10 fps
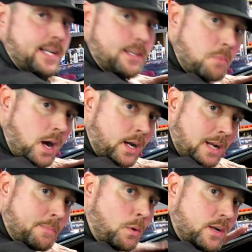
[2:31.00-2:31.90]
I did mock it
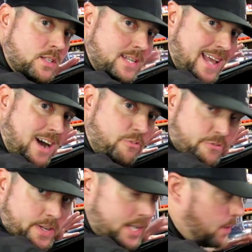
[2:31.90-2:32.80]
up. I wanted to see how it
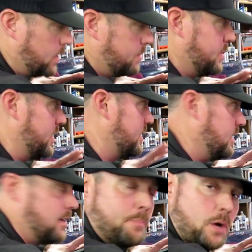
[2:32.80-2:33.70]
fit. I wanted to put the
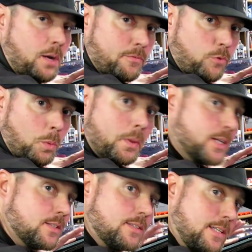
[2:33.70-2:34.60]
T-top on before
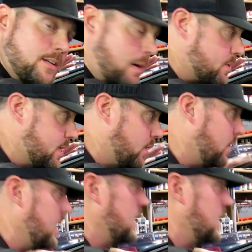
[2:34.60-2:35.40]
replacing the T-top seal,